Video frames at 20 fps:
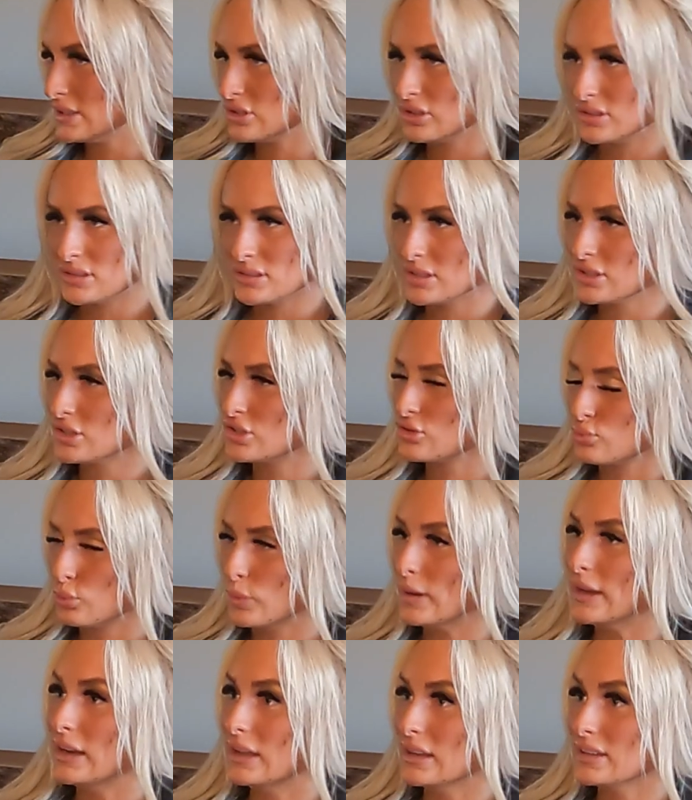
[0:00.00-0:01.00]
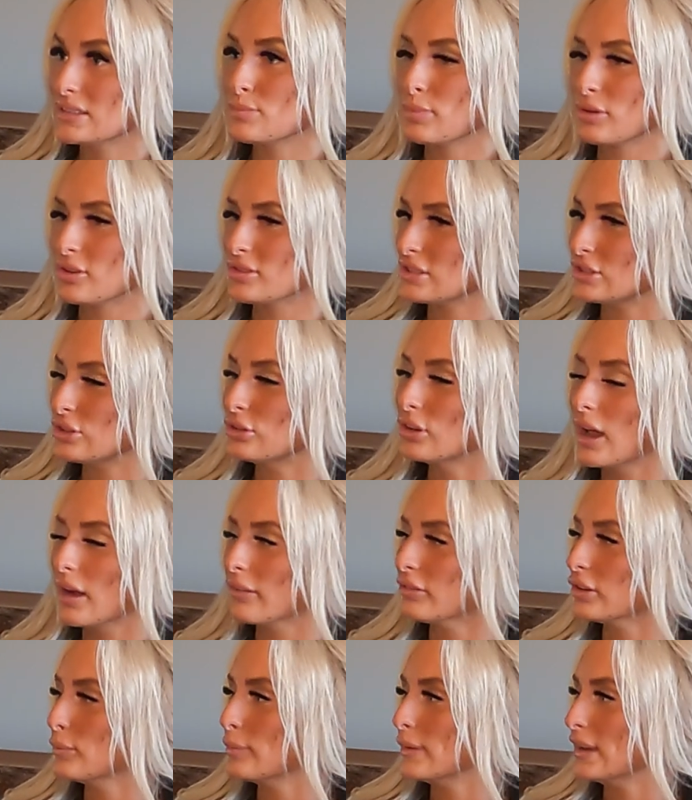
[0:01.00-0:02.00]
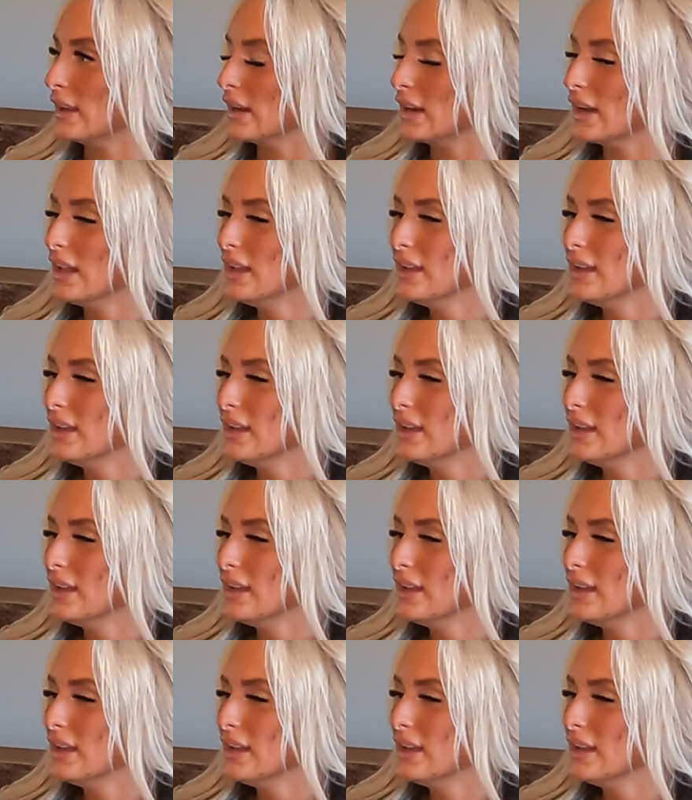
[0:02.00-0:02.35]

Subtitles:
just the sweetest person you'd ever meet.